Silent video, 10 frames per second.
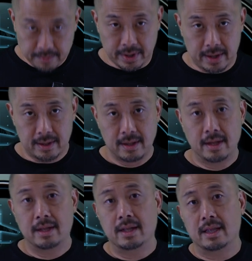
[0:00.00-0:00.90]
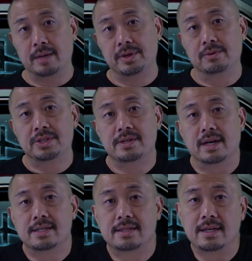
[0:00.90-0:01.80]
But let me know what you
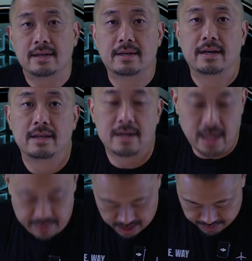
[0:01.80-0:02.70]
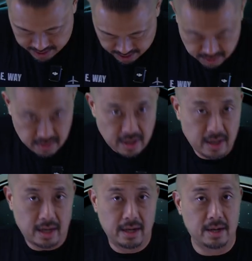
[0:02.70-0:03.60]
guys think in the comments below.
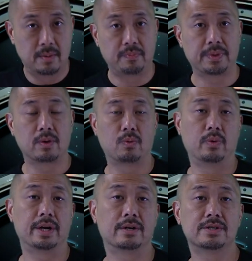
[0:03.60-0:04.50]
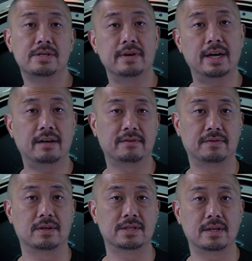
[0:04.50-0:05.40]
What else do you have? If
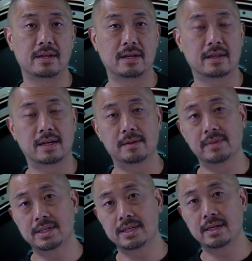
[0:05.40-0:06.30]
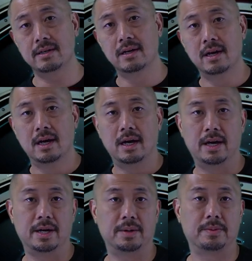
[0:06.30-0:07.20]
there's anything that I'm missing
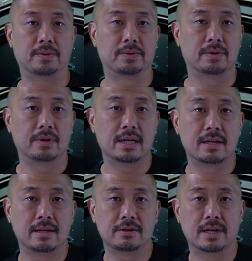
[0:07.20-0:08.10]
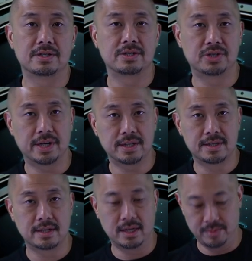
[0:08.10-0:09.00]
or anything you guys
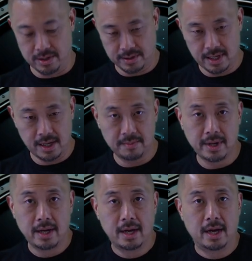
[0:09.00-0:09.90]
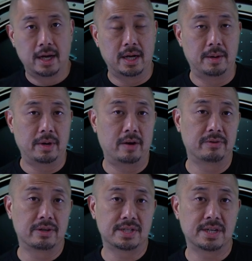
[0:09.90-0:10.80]
suggest, I'm all game.
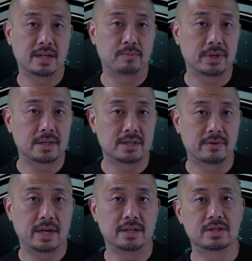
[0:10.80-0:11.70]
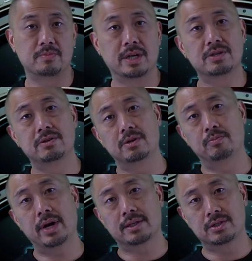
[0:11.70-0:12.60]
However your setup is, right? Just make sure you
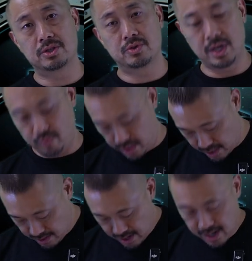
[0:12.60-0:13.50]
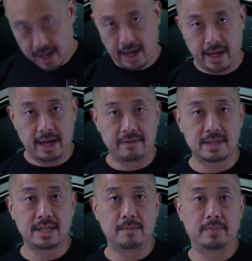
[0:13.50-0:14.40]
practice and train with it. I have the
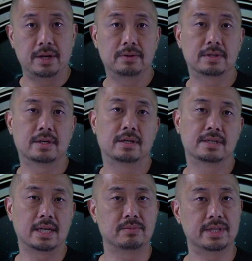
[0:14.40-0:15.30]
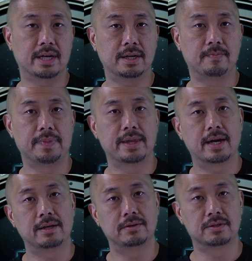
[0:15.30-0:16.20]
same belt, same setup that
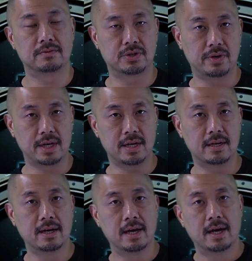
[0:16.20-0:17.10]
I use for training.